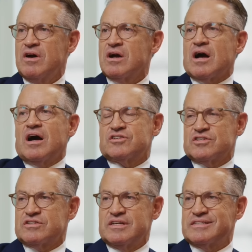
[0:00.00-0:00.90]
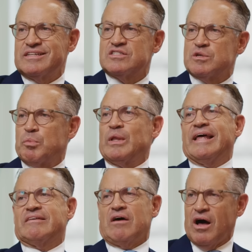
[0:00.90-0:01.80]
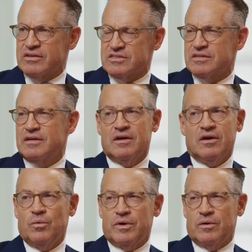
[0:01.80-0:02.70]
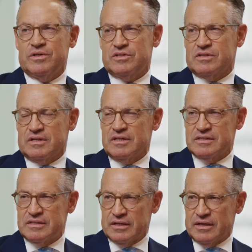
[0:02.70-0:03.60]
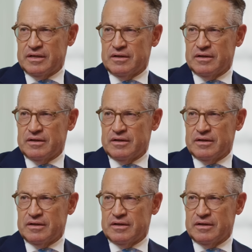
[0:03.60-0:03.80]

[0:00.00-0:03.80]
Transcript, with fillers: consciousness and supplant us, which is a little silly.